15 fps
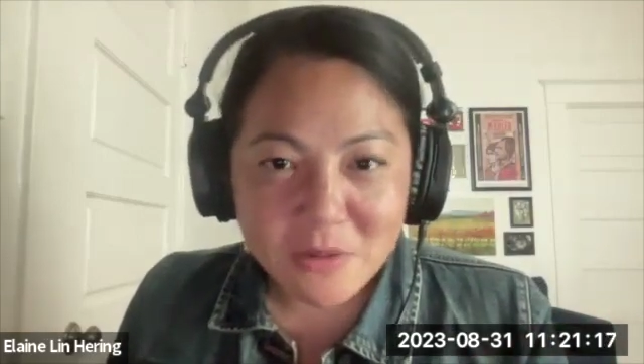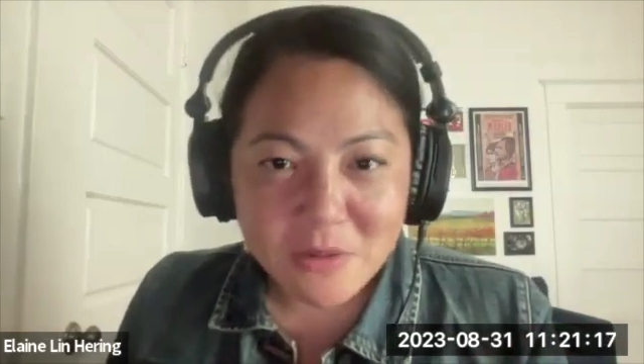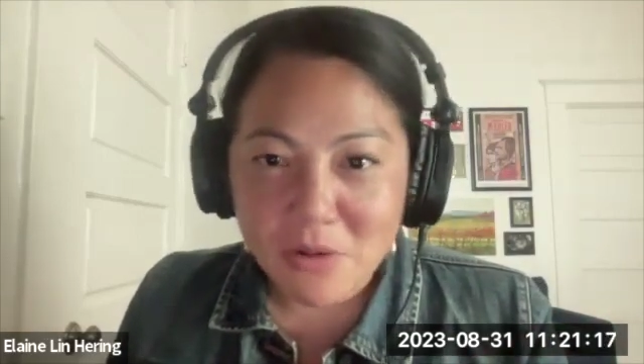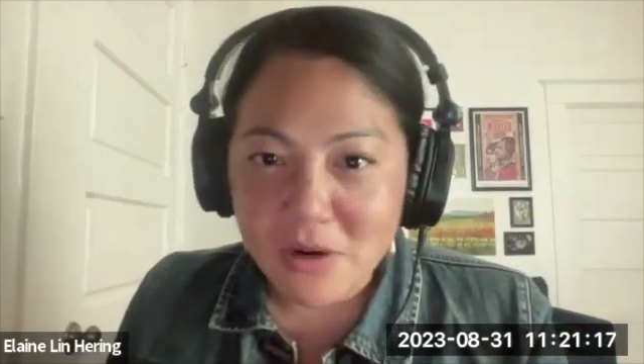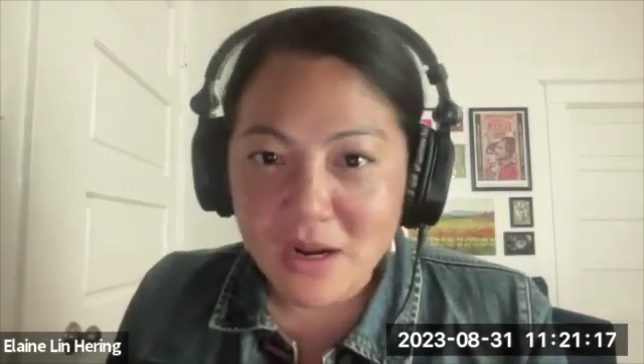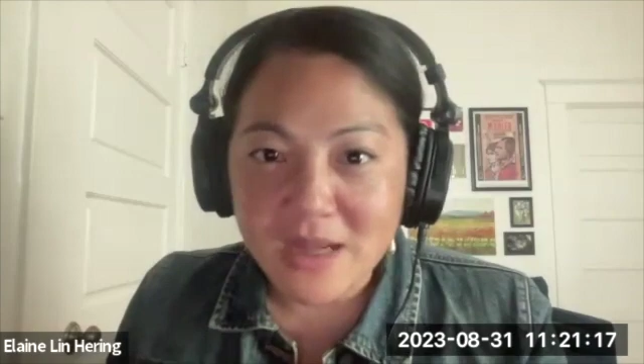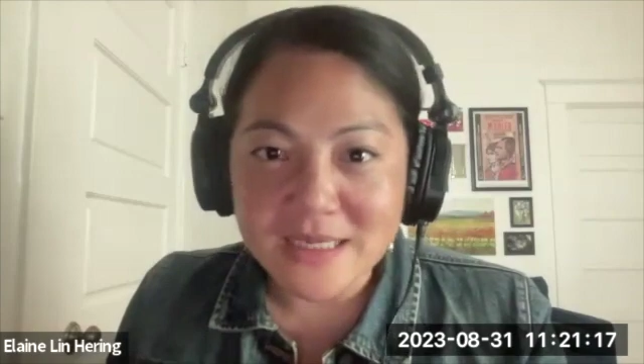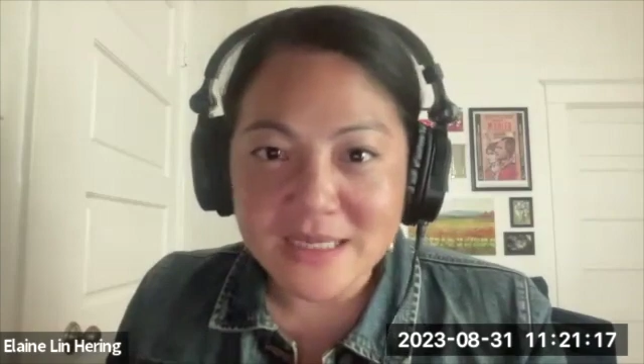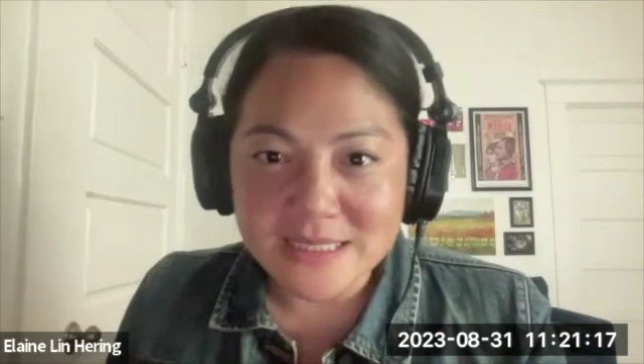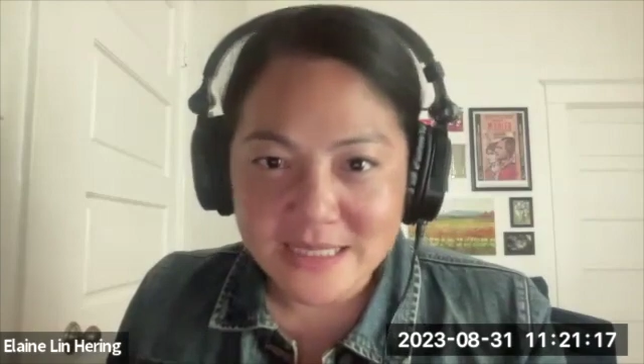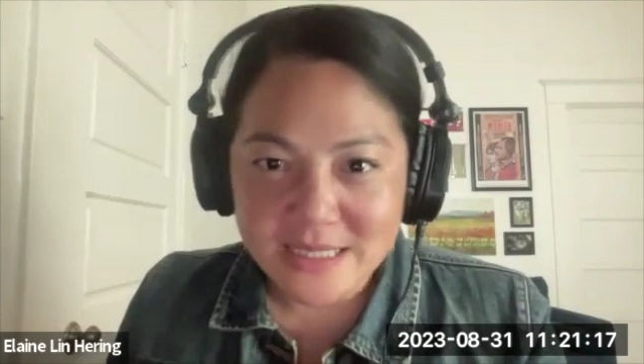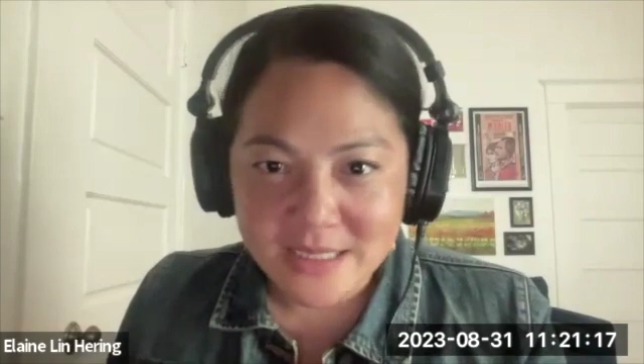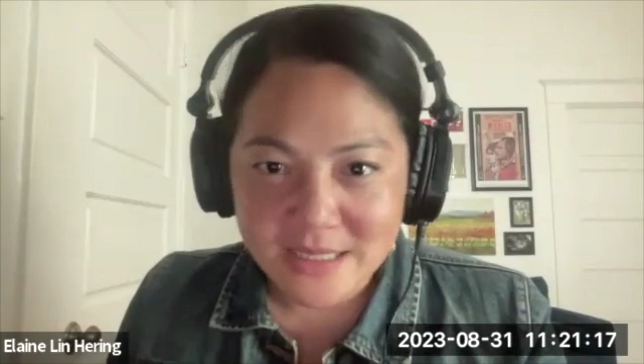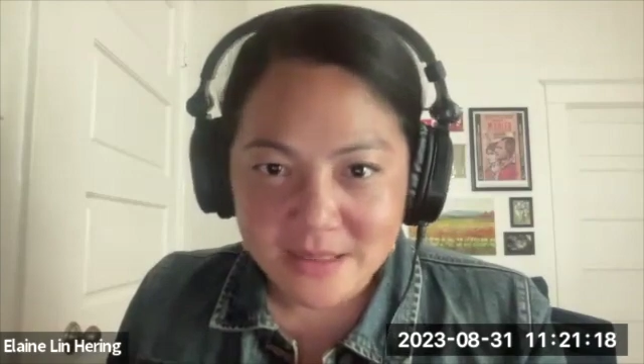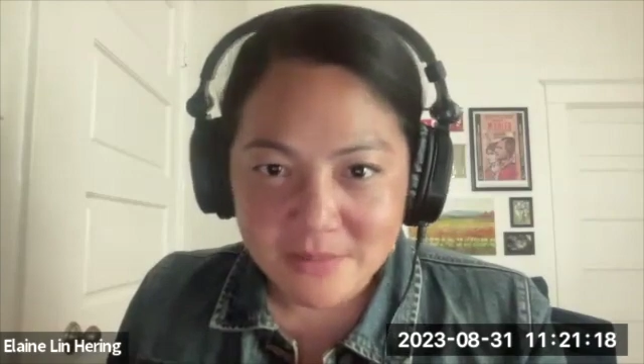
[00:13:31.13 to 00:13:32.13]
or on a
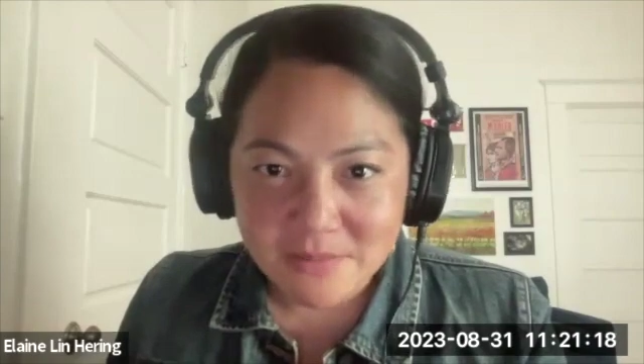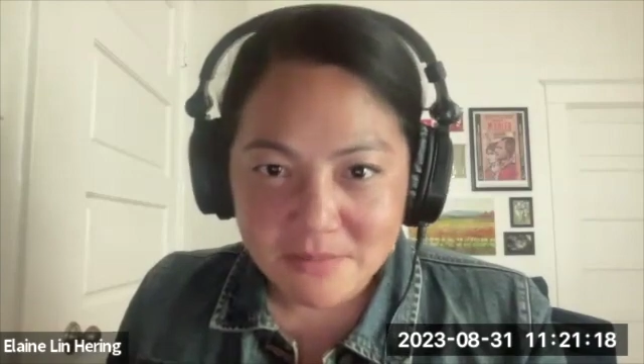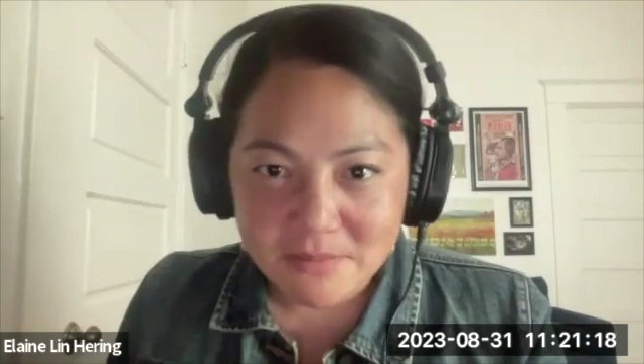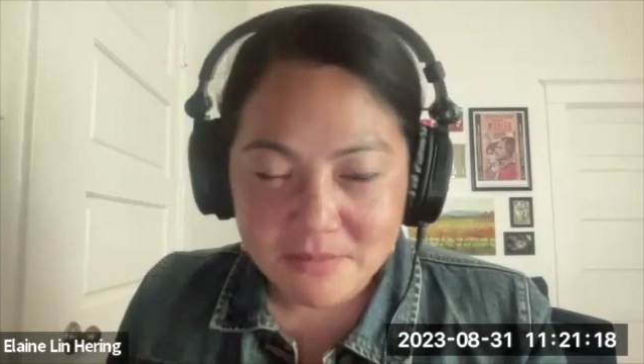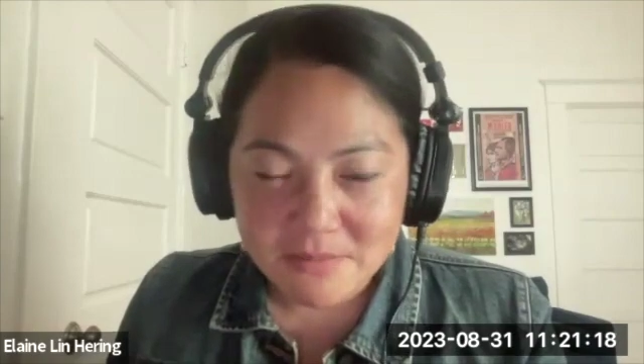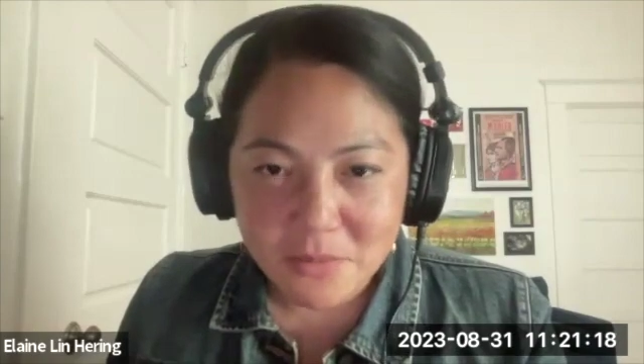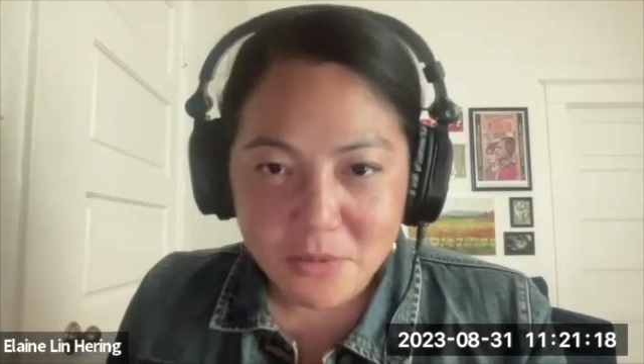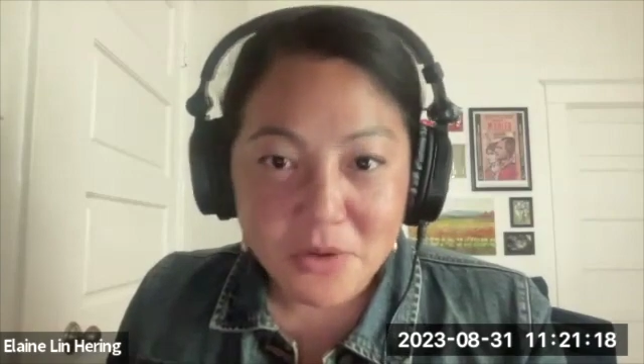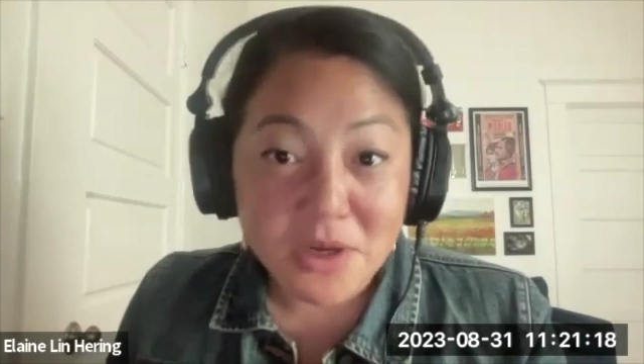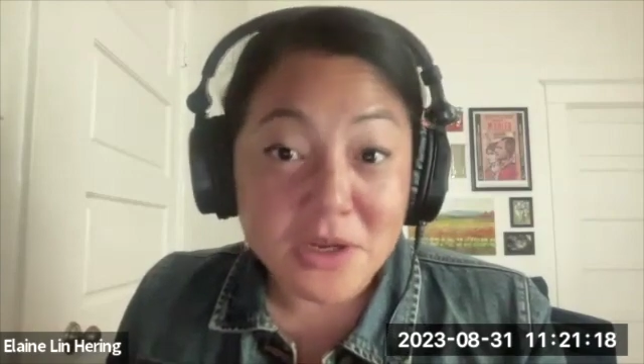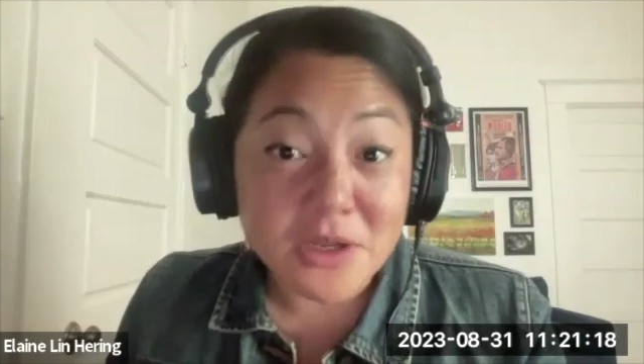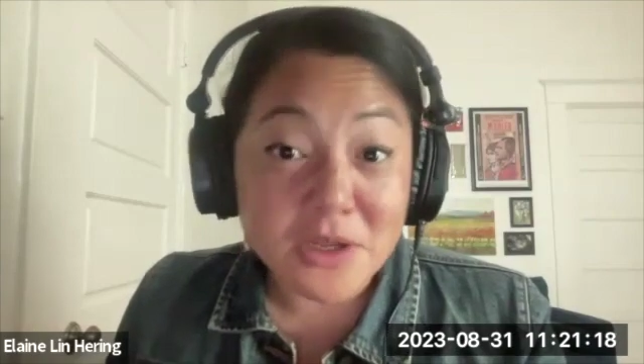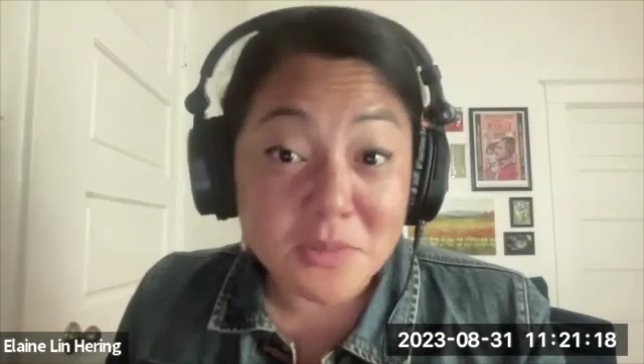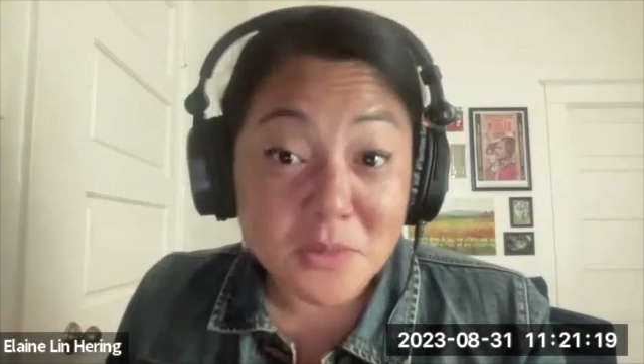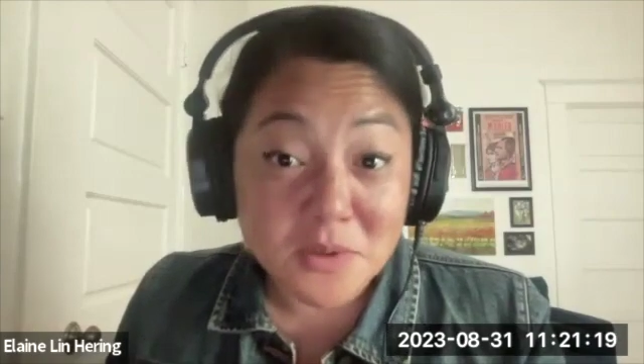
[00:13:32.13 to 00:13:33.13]
team or in a
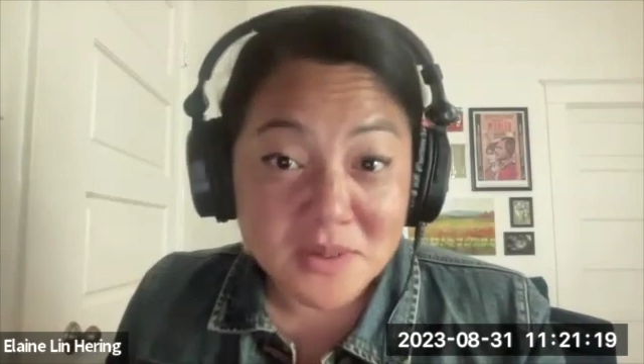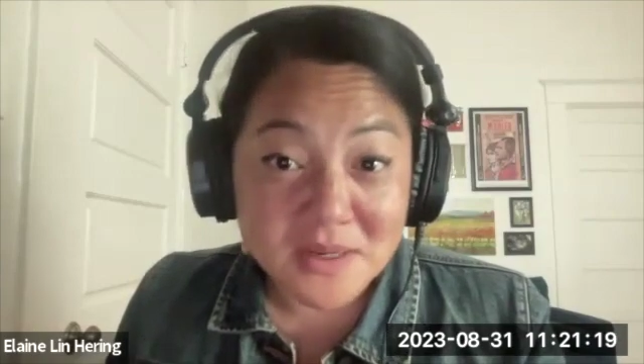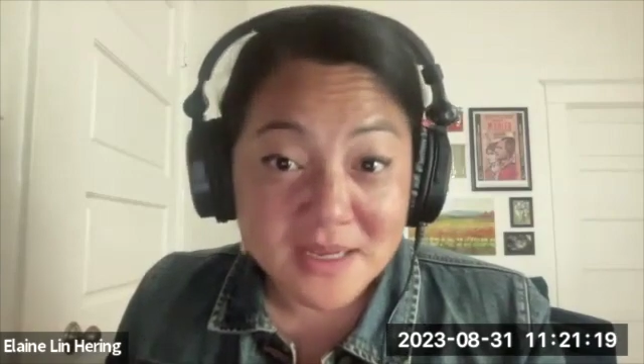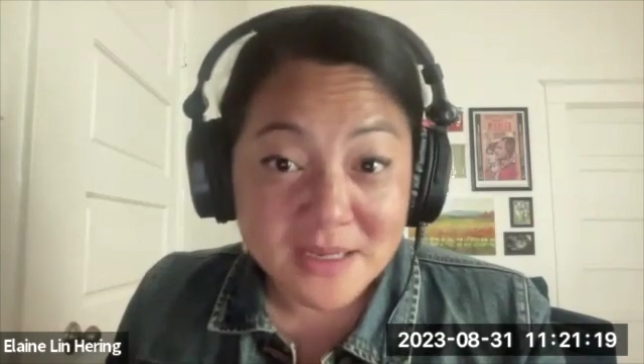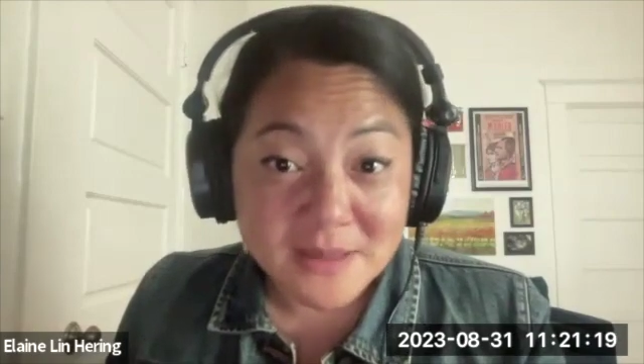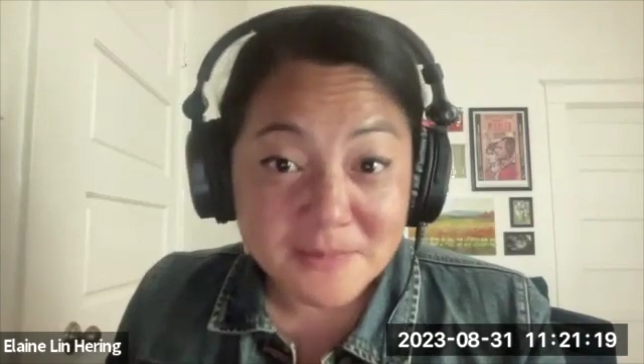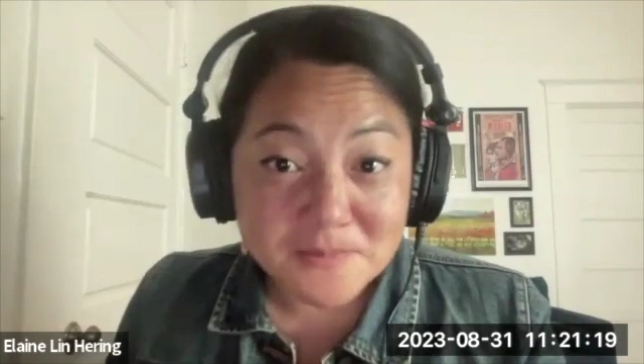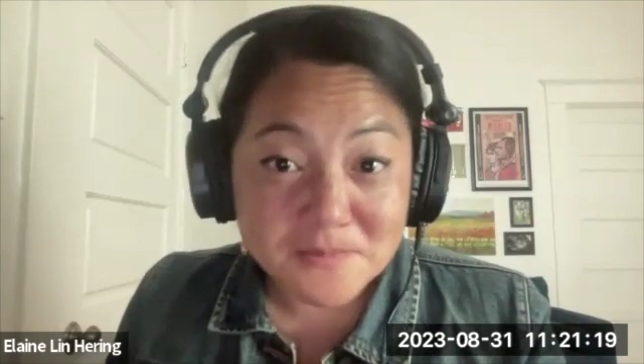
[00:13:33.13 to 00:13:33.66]
community.